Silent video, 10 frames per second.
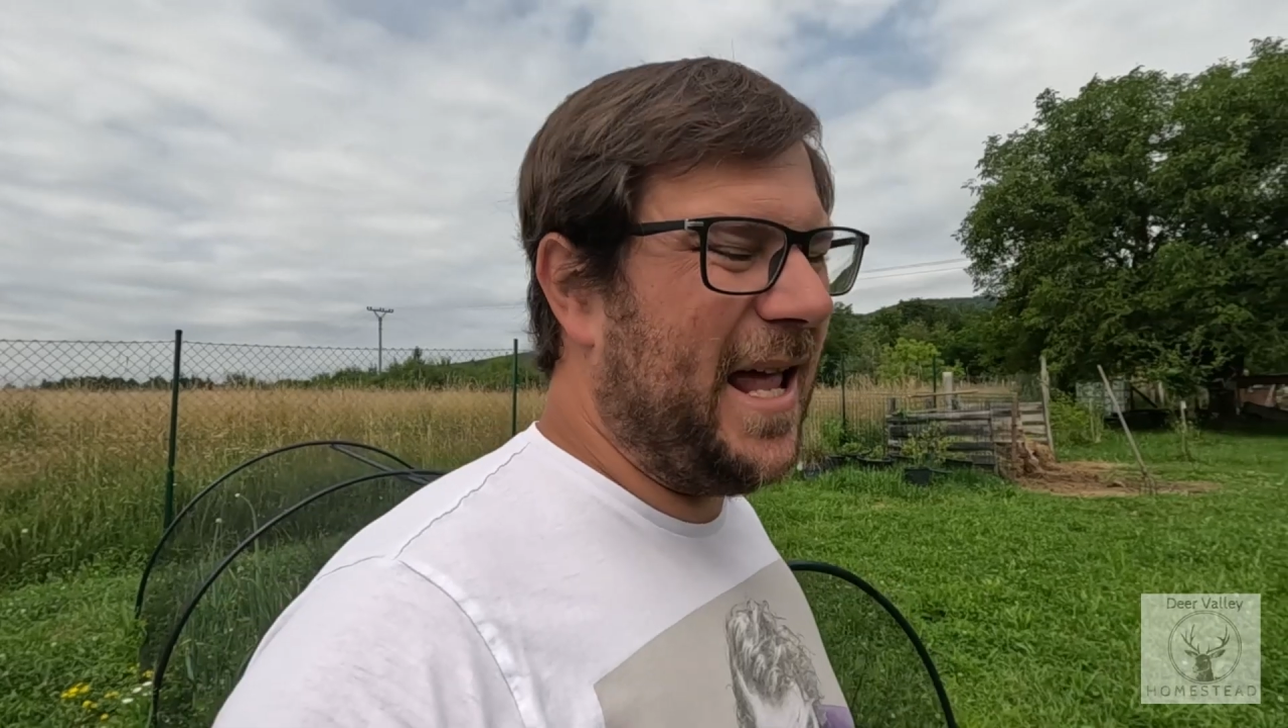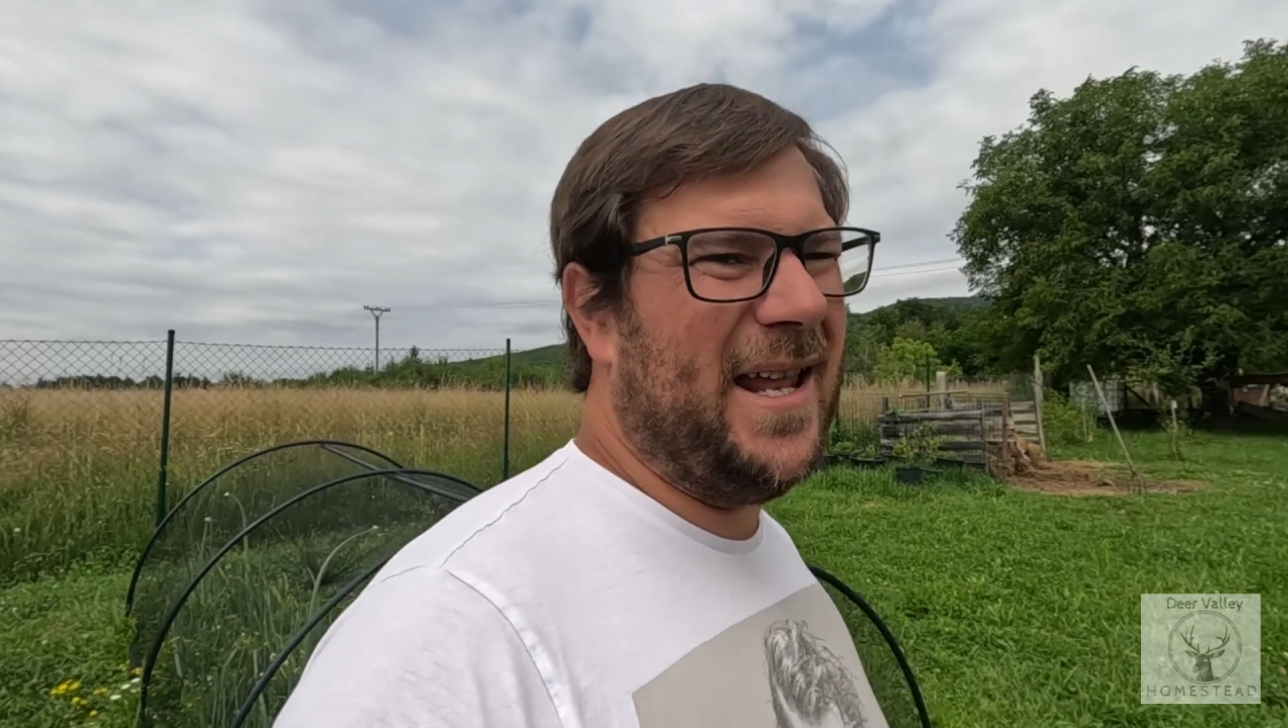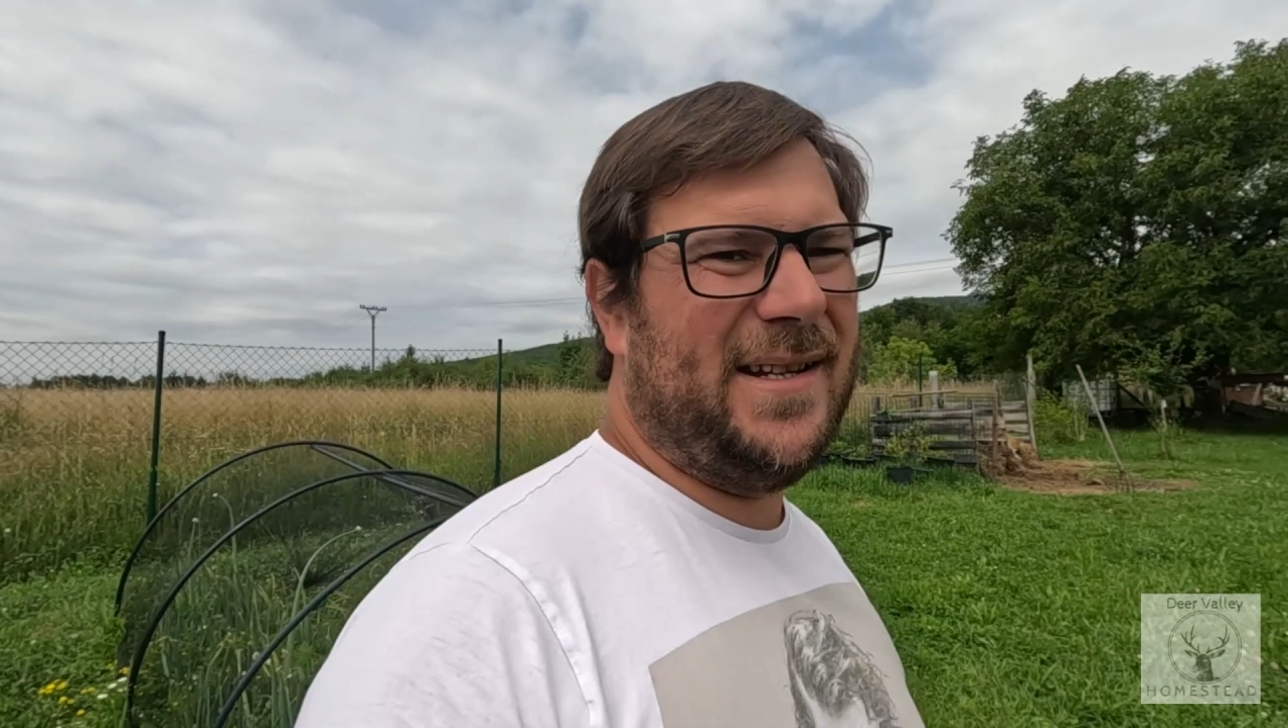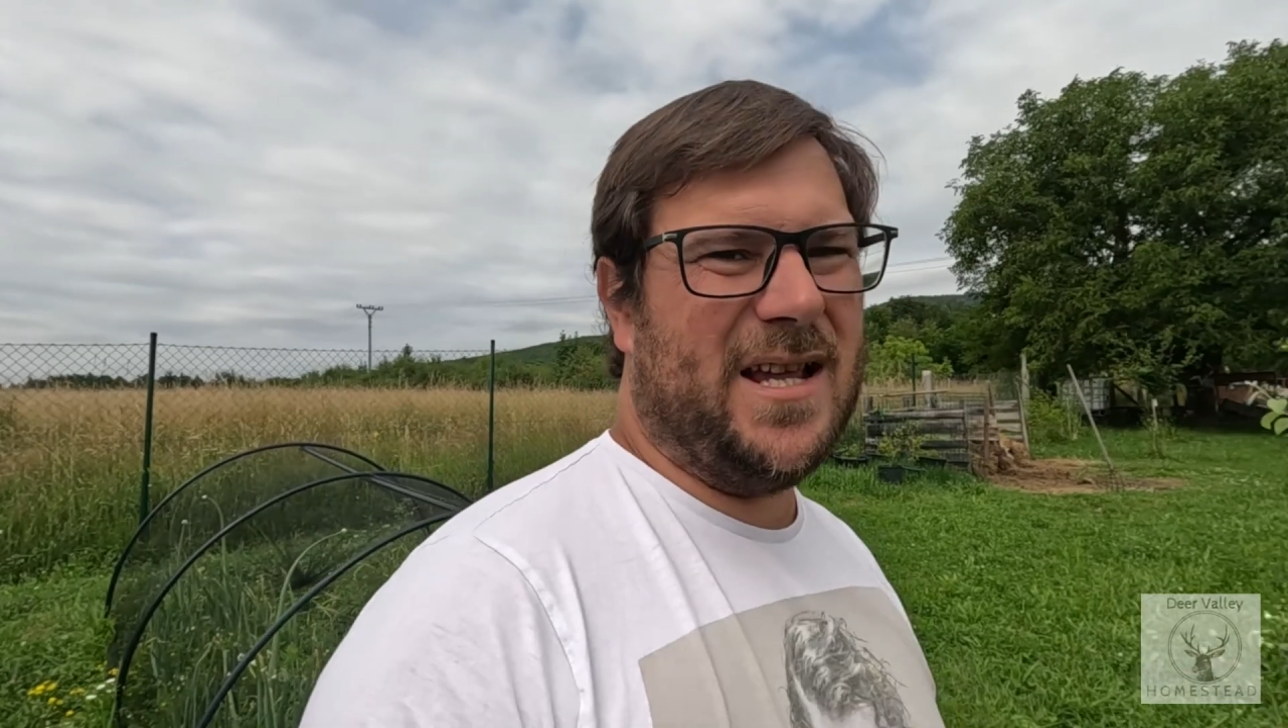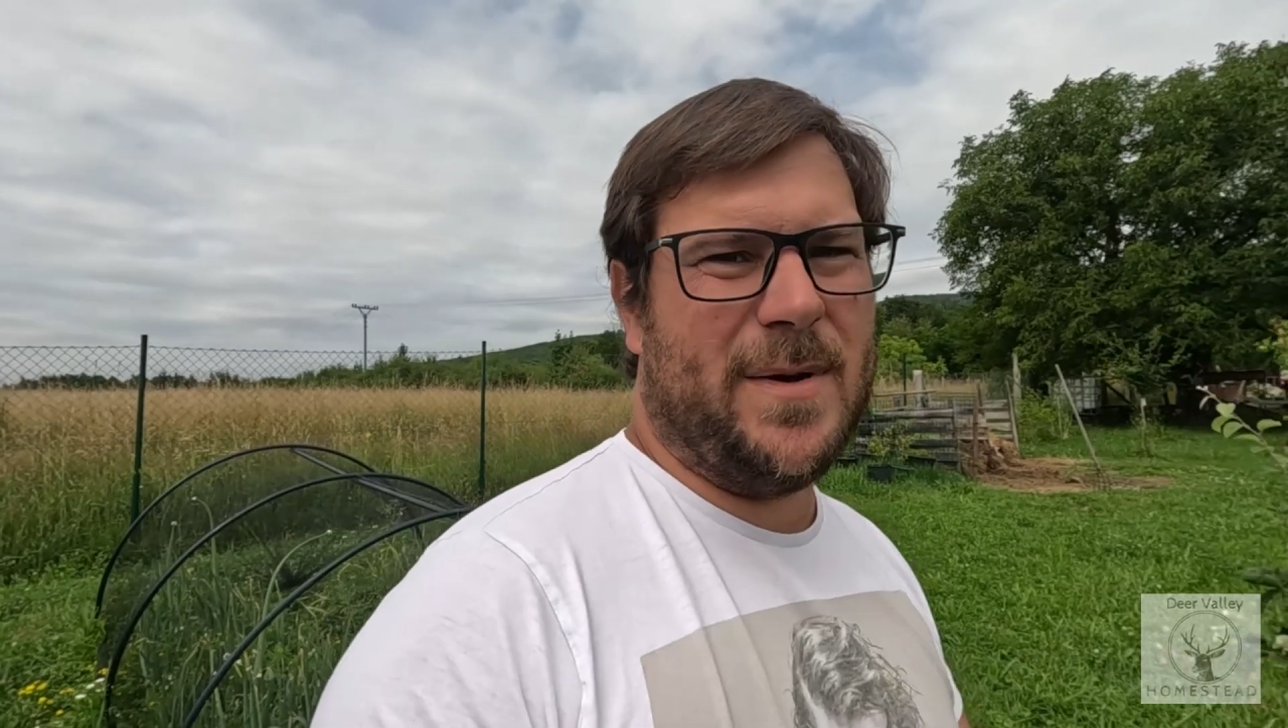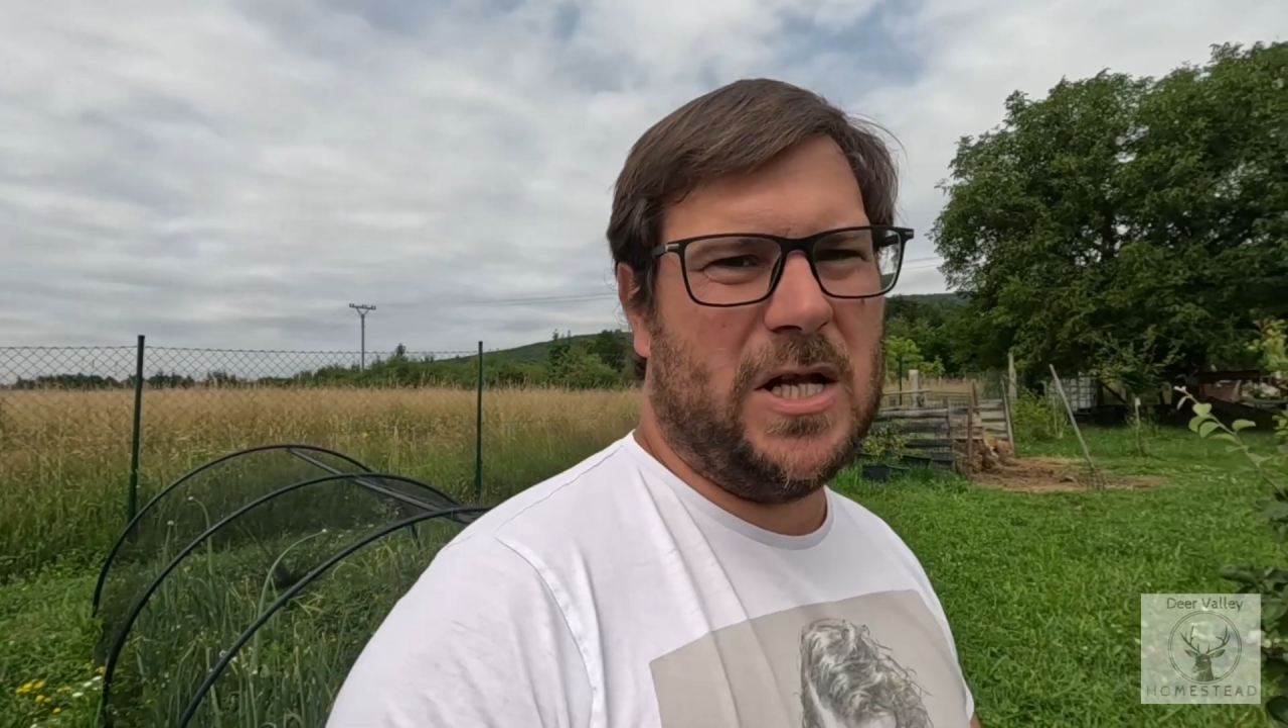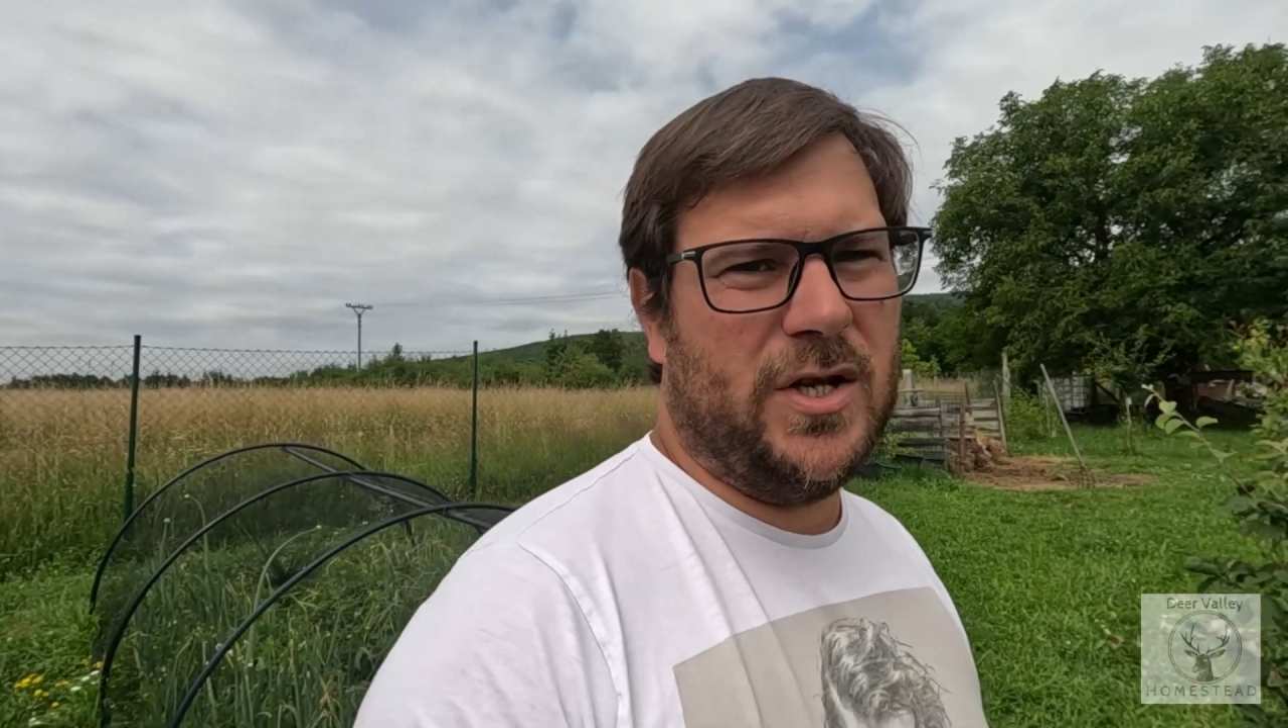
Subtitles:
Anytime I